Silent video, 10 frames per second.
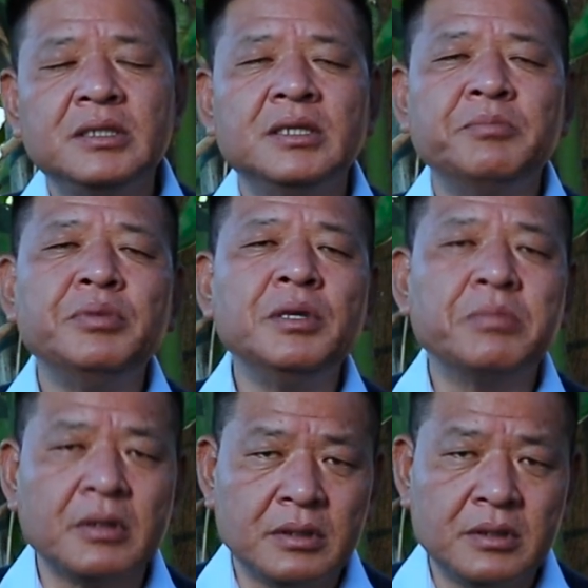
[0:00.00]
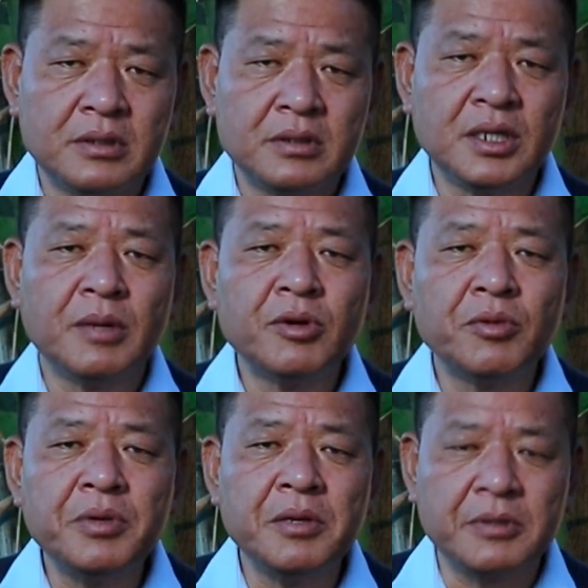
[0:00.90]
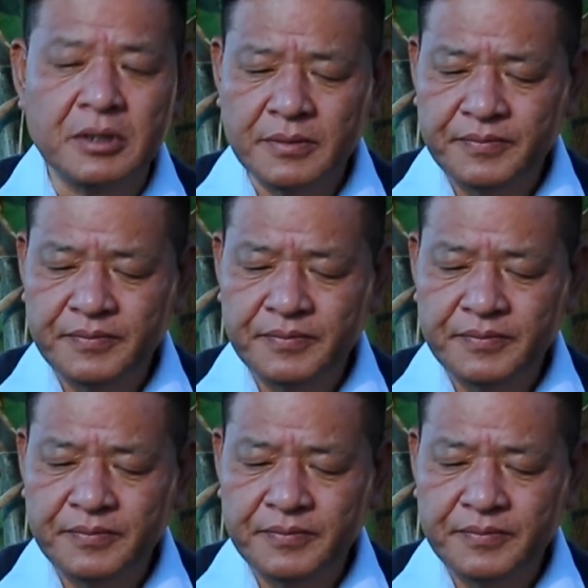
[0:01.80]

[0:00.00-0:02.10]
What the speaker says: the people, the number of people.